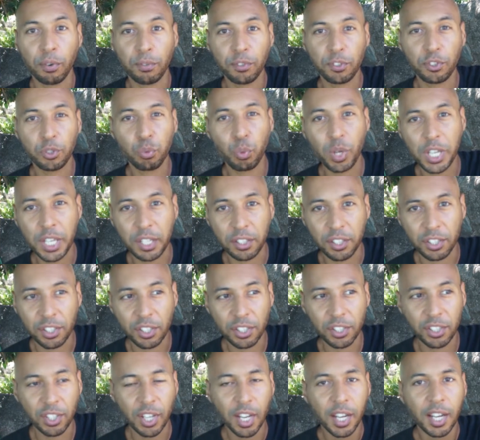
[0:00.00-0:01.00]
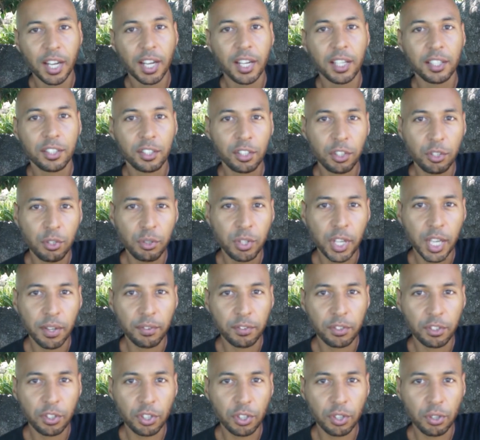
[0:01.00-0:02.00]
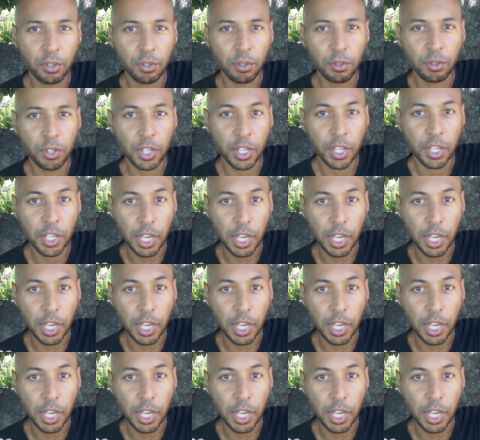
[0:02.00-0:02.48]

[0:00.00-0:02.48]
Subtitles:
of sweets to give to the